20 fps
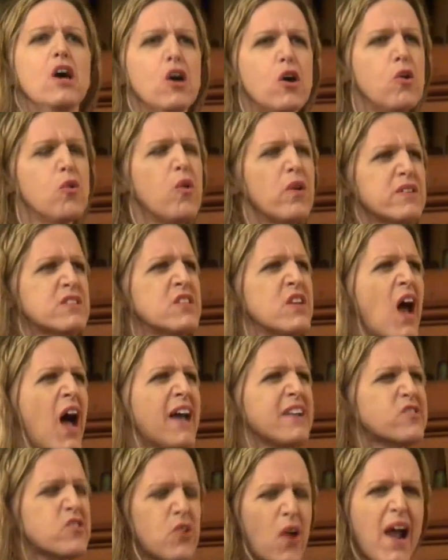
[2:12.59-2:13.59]
who was
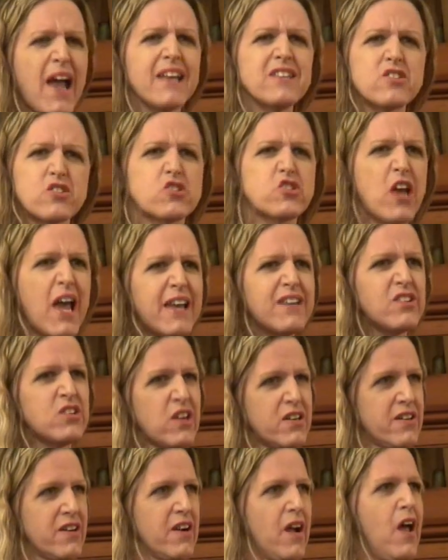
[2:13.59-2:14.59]
not
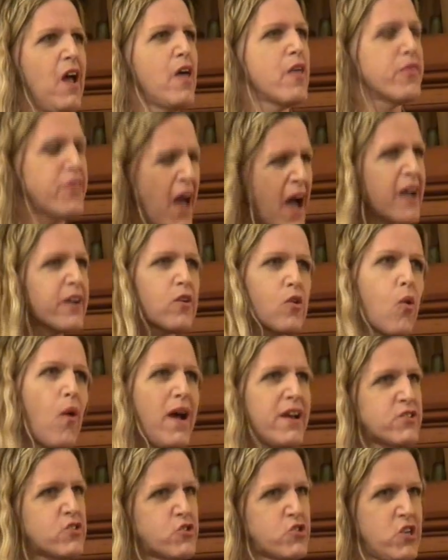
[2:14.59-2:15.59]
transgender that
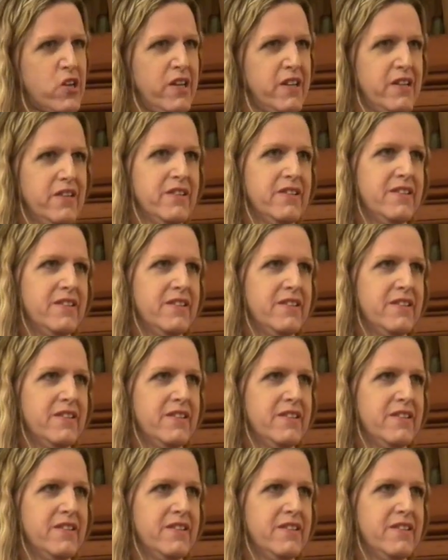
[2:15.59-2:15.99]
question?